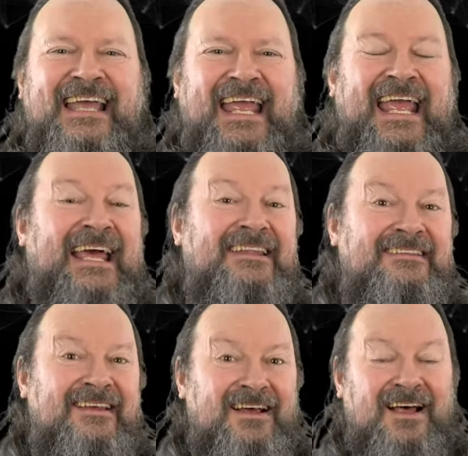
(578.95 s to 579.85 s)

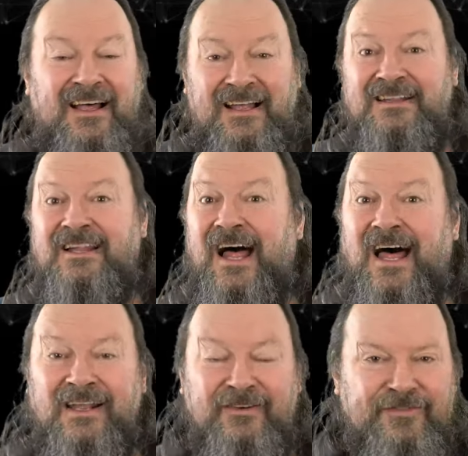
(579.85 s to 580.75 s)
and a
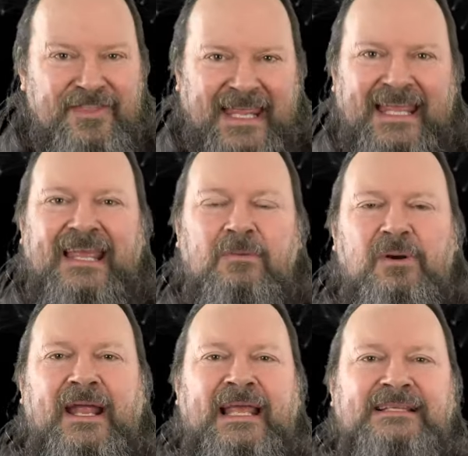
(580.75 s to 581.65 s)
lot of thinking
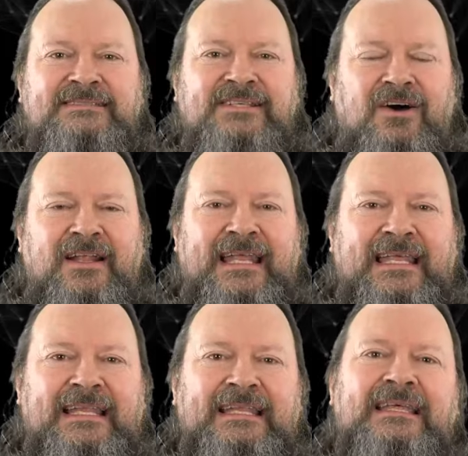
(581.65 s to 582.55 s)
brains are
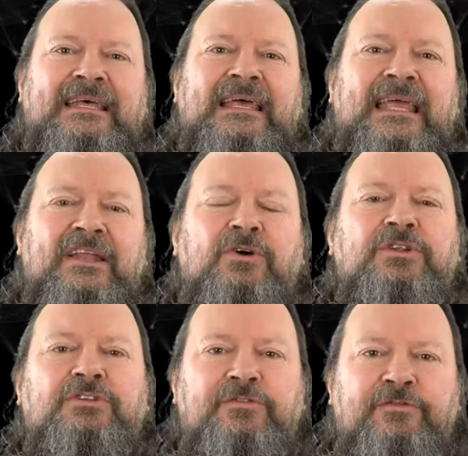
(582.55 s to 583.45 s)
needed in
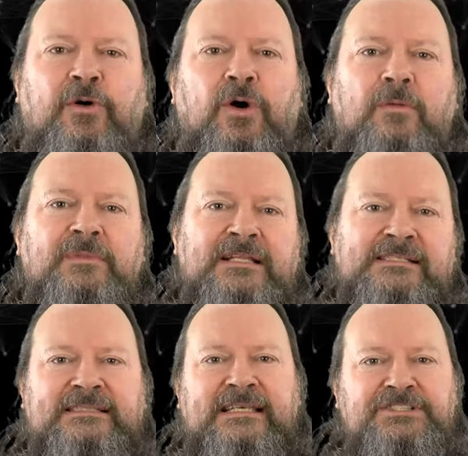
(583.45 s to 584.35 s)
order to form the
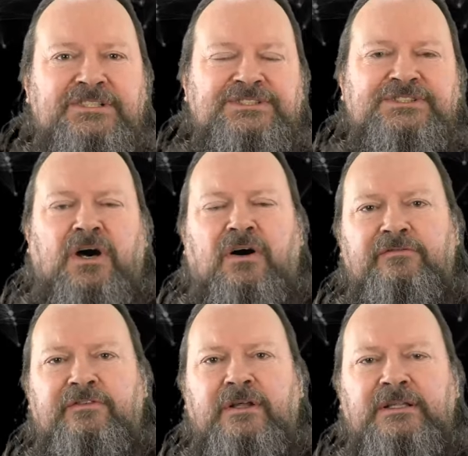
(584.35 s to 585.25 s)
decisions
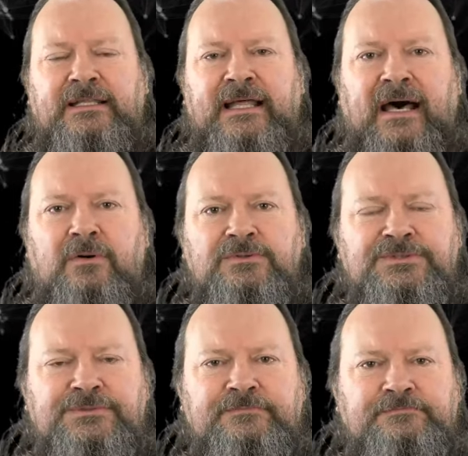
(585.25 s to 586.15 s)
of the DAOs.